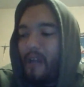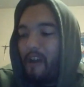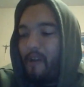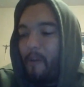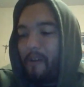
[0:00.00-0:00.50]

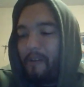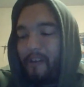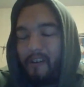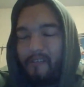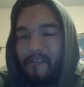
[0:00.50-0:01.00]
We ain't gonna get
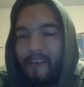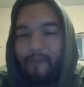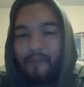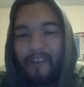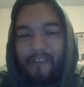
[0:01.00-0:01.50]
into that. We're gonna
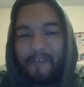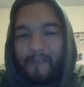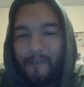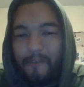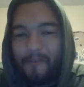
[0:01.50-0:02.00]
get into
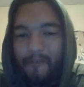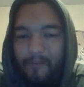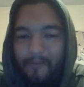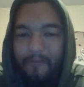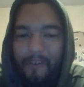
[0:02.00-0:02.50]
those
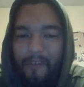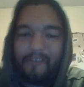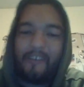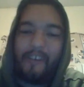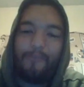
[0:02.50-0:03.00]
when the
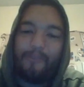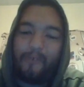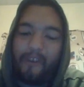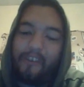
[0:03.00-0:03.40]
time is right.